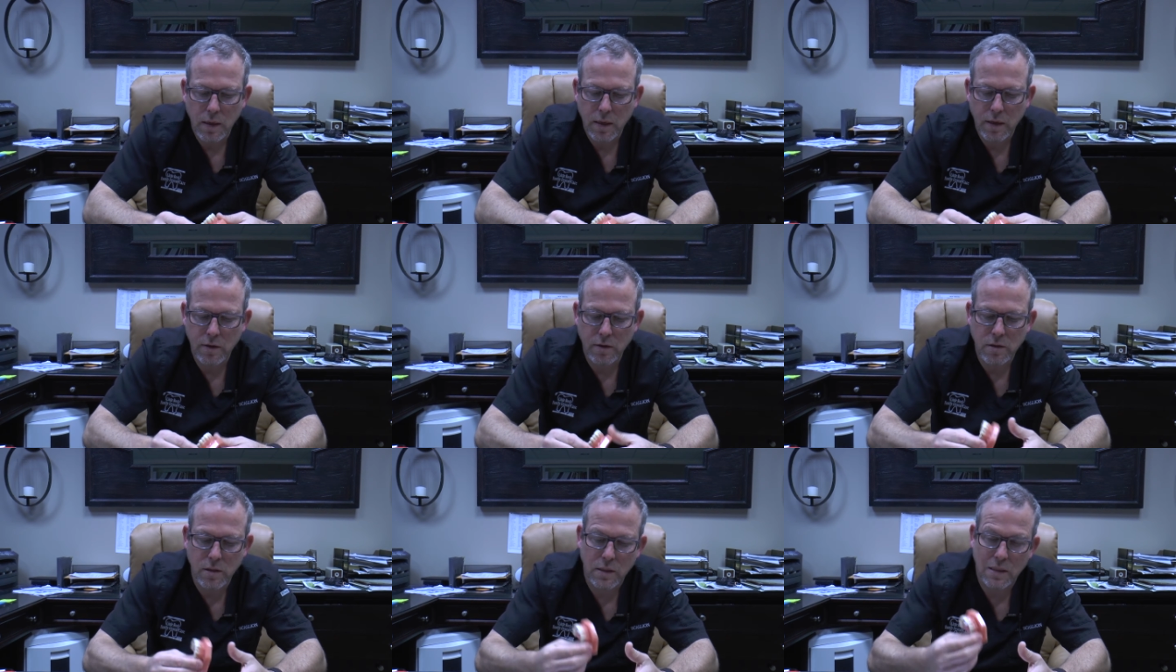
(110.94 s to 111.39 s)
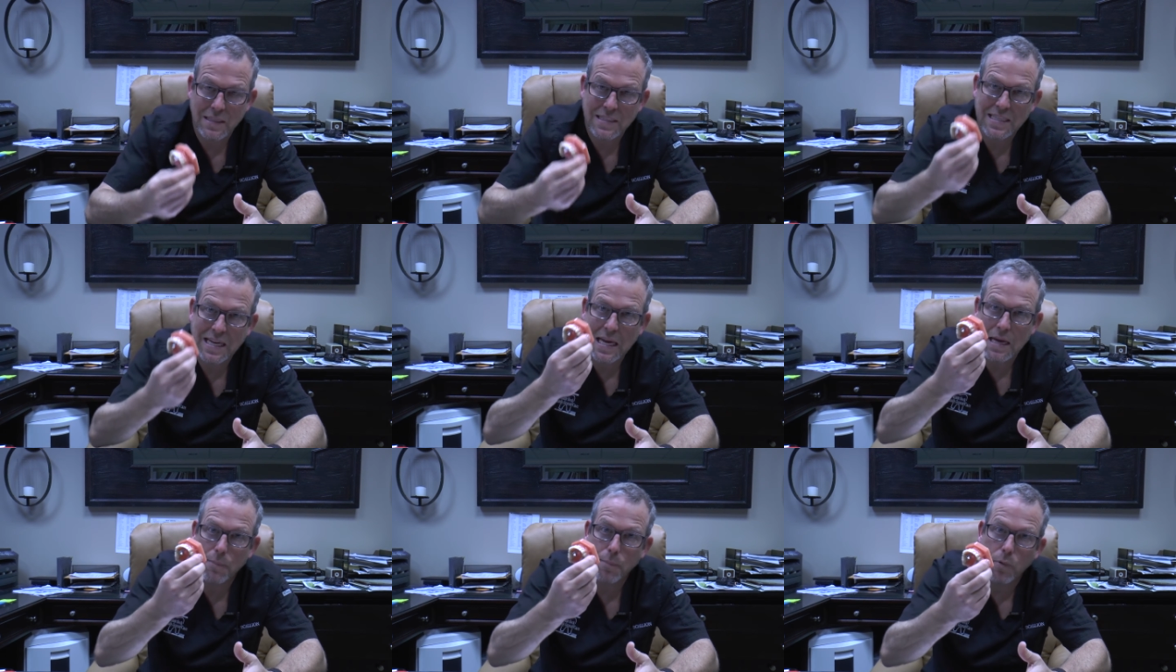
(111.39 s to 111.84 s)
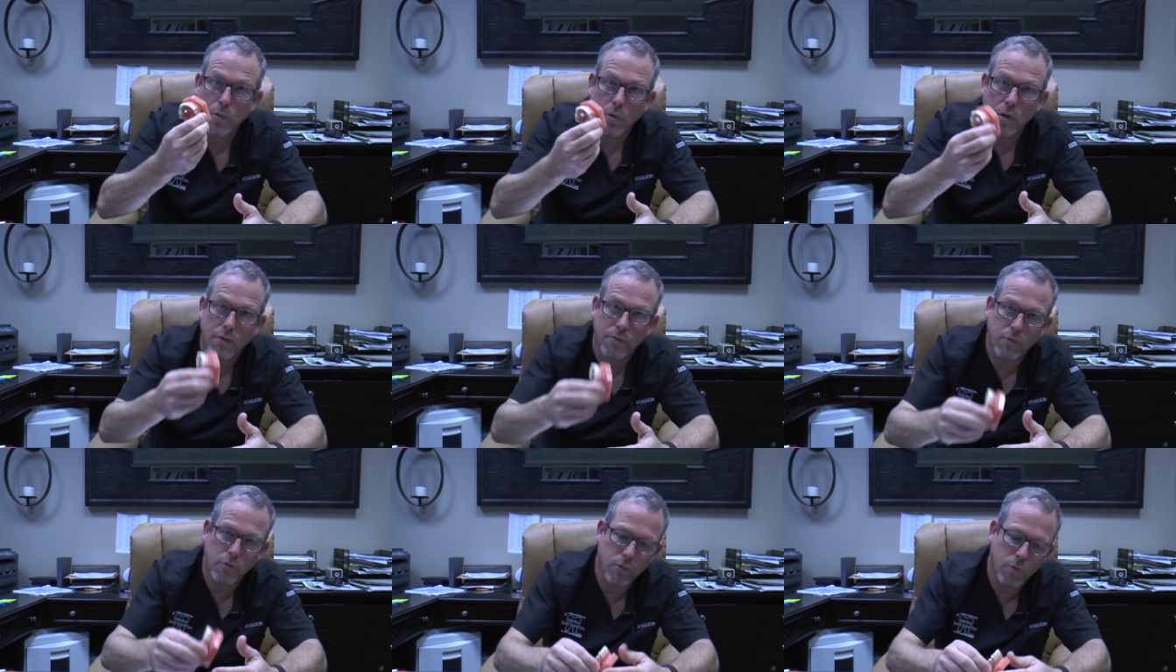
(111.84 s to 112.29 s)
Here's a sample
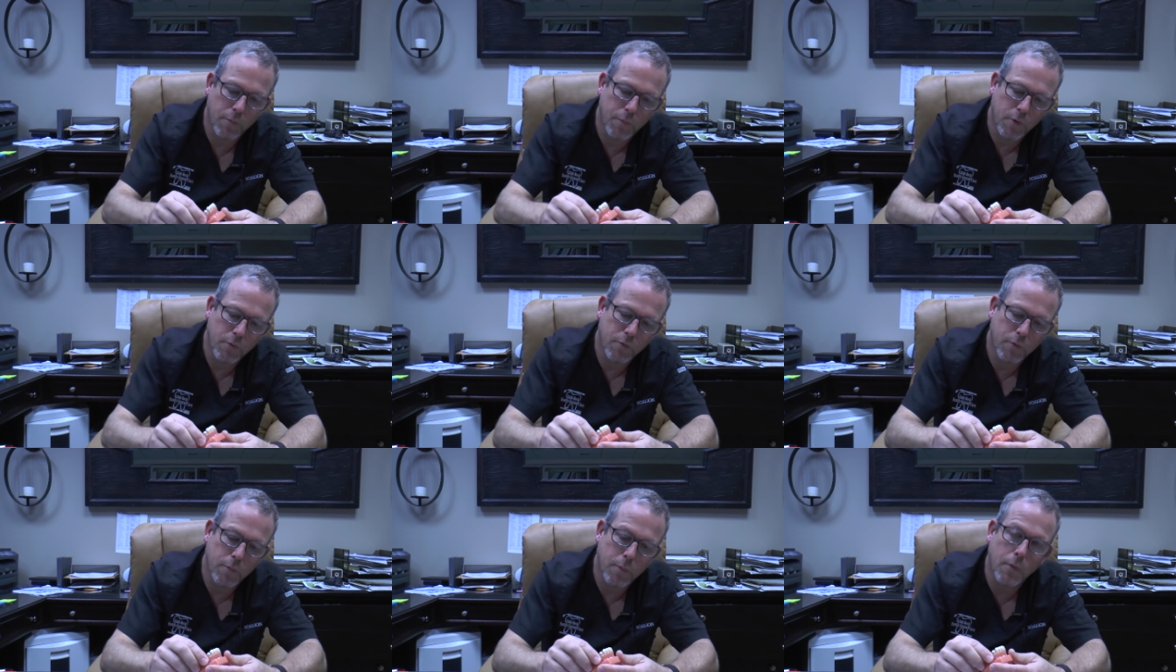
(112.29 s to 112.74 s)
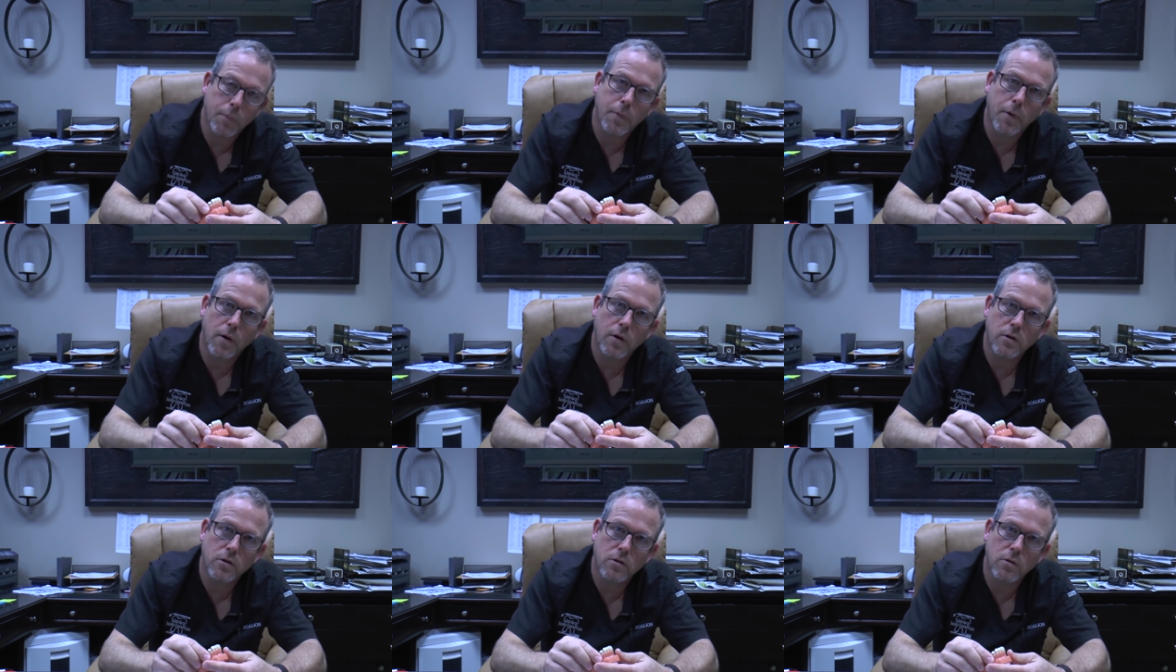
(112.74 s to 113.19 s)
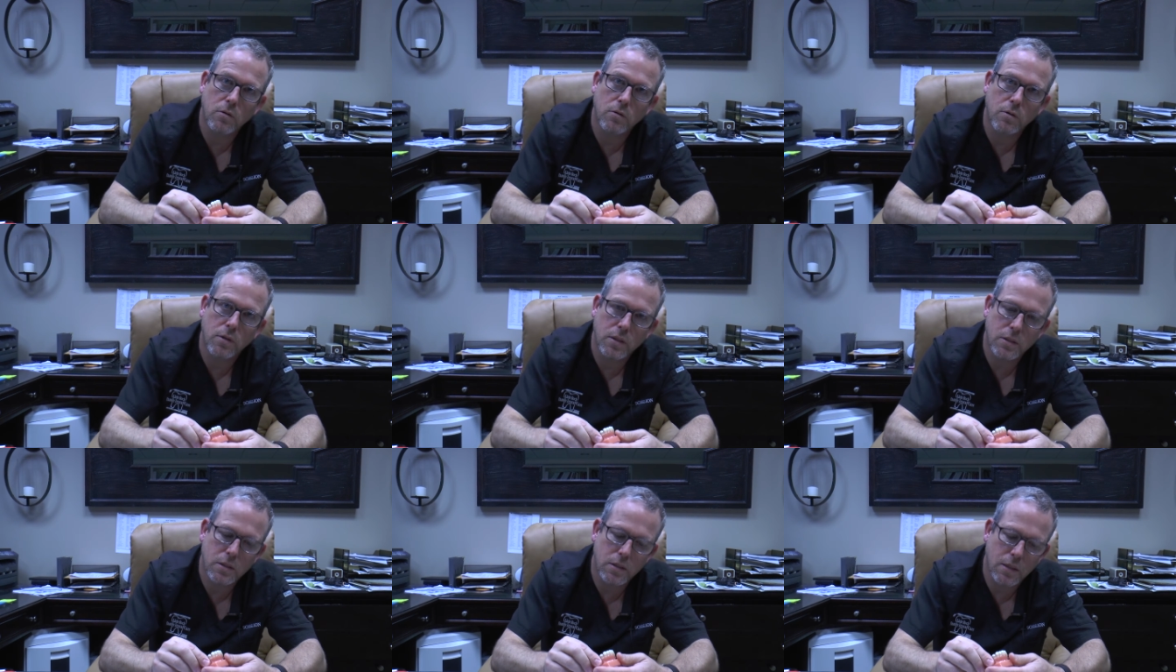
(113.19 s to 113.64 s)
of a removable partial.
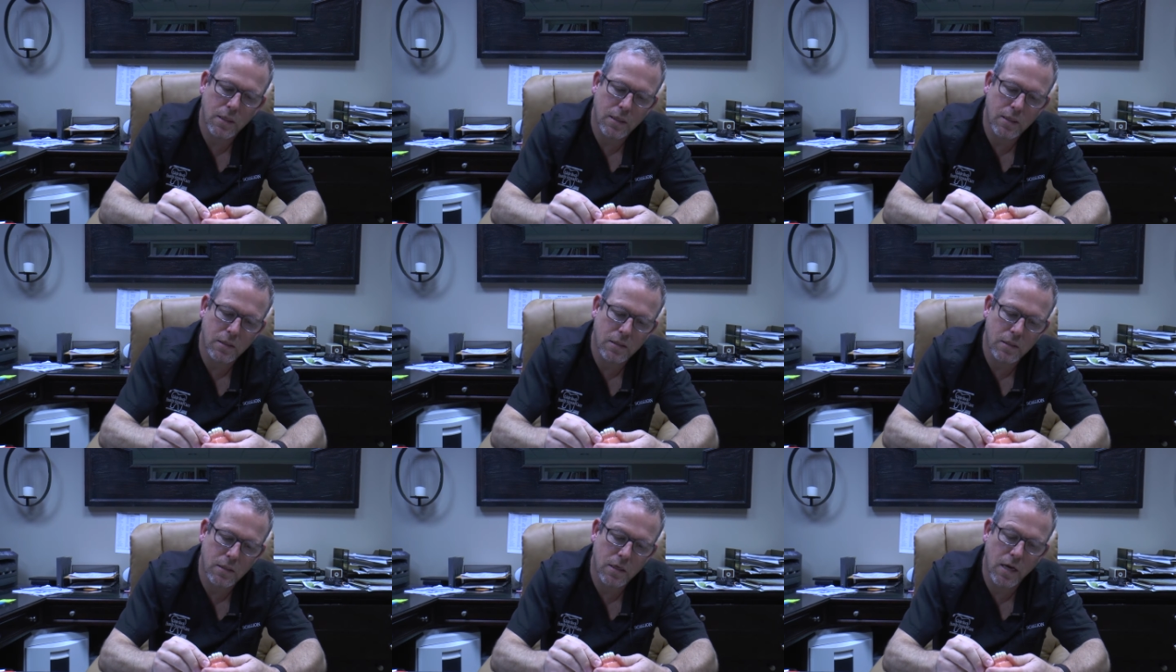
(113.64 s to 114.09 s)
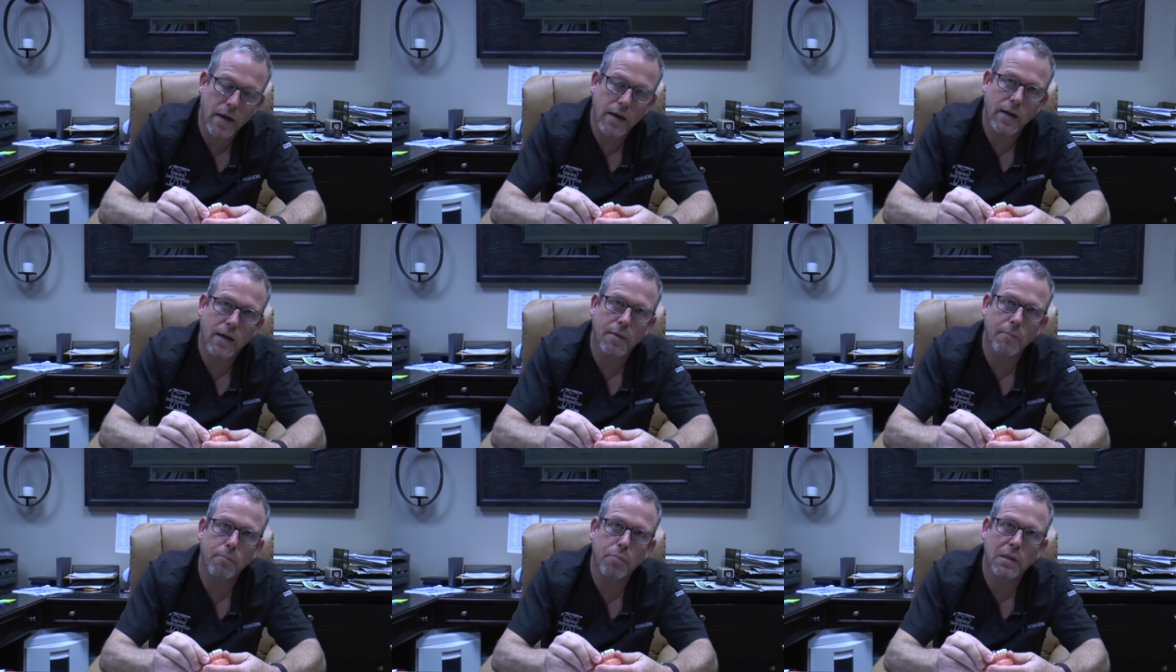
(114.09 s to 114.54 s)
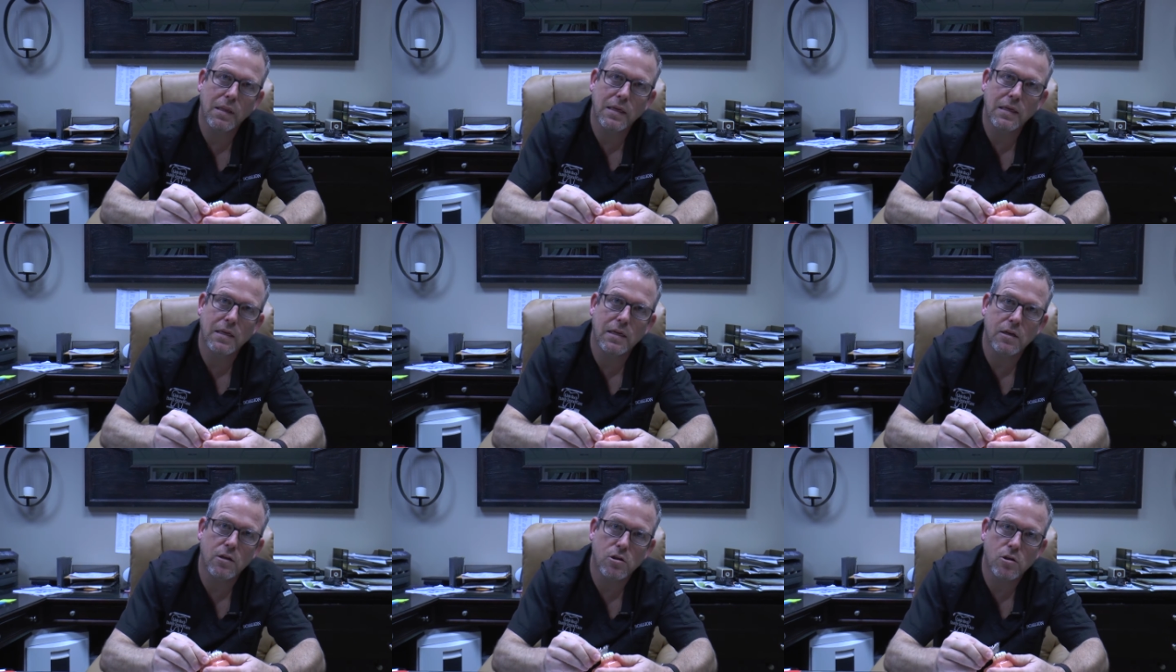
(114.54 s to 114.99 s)
It's not a
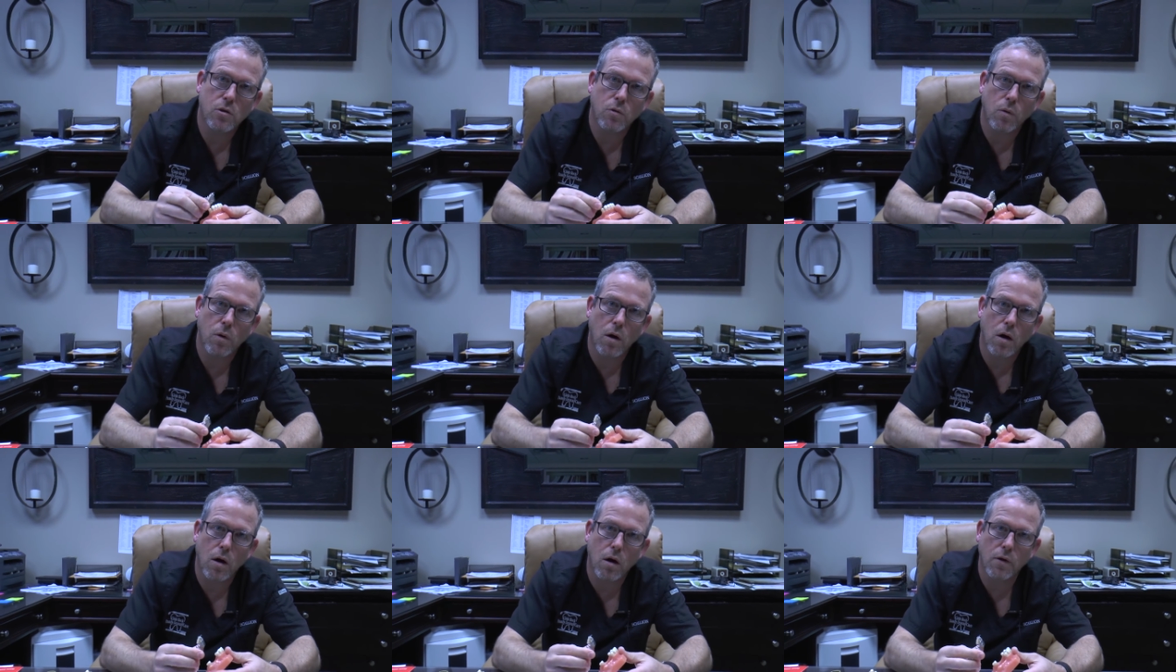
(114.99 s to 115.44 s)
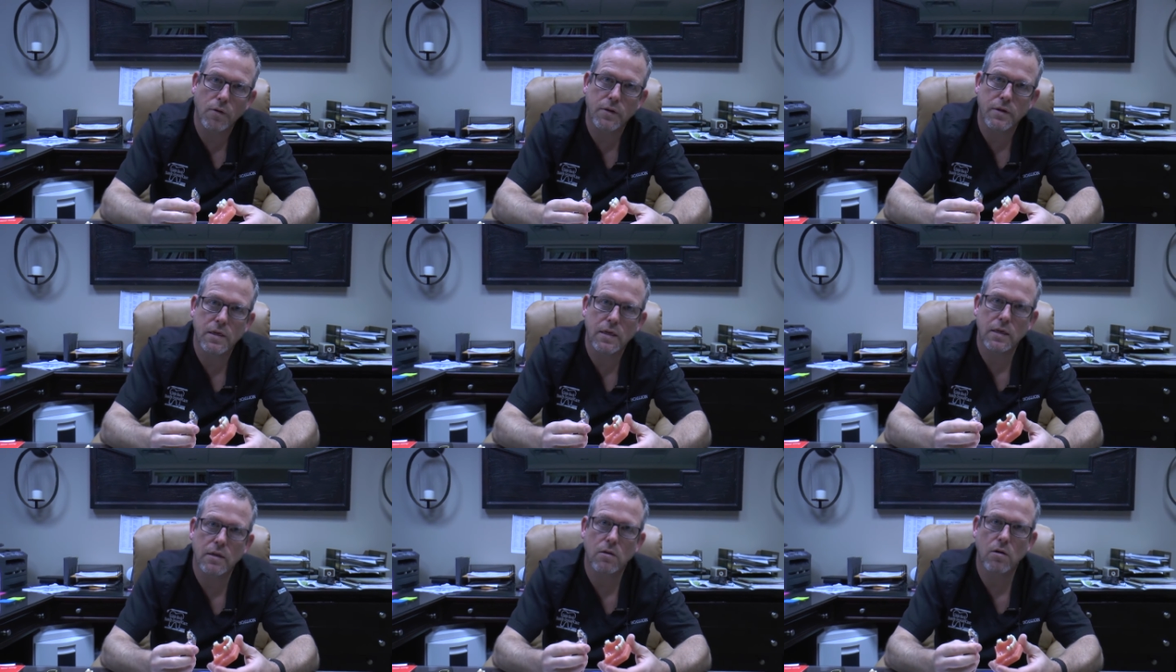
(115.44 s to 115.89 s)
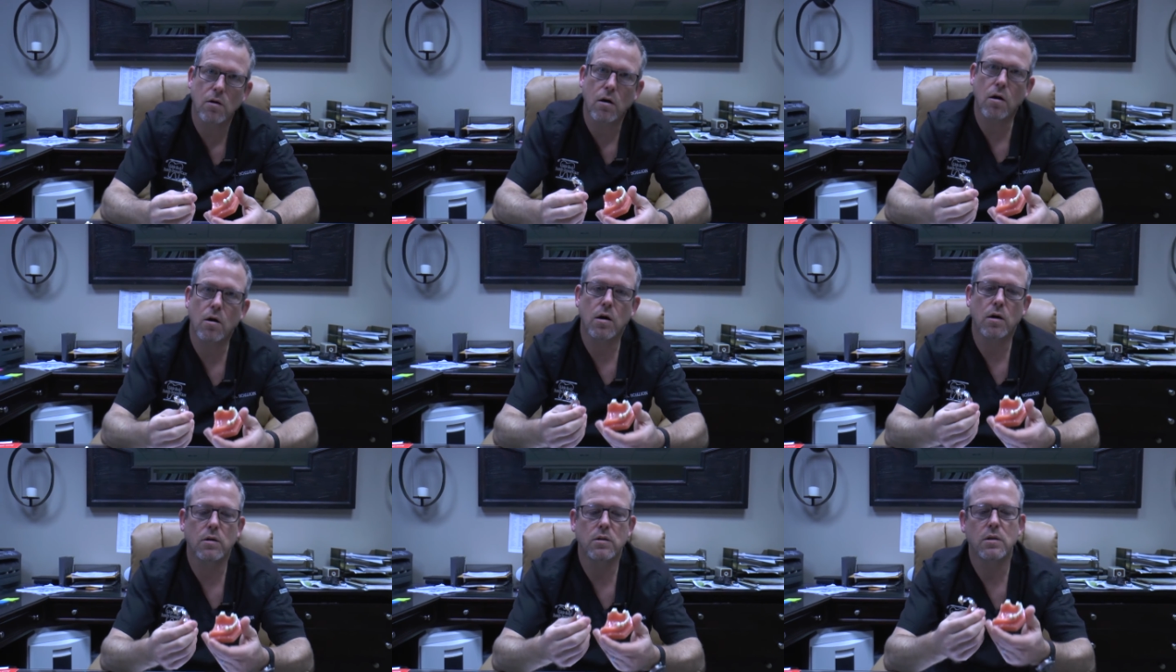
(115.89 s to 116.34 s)
complete denture where all the teeth are
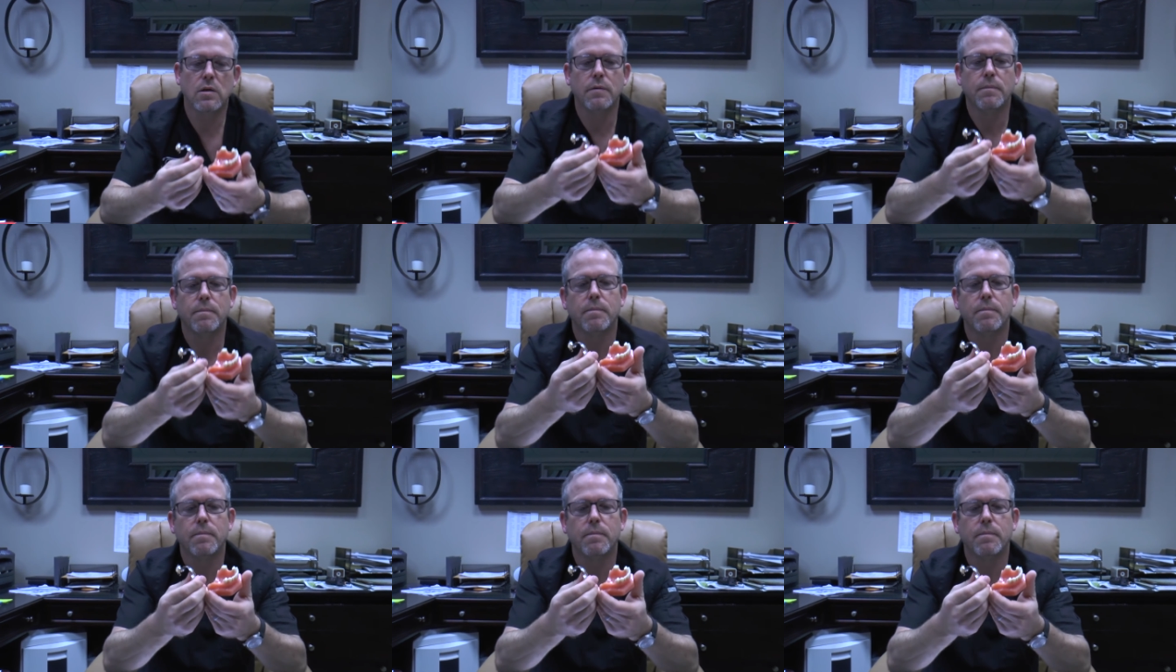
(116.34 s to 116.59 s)
lost,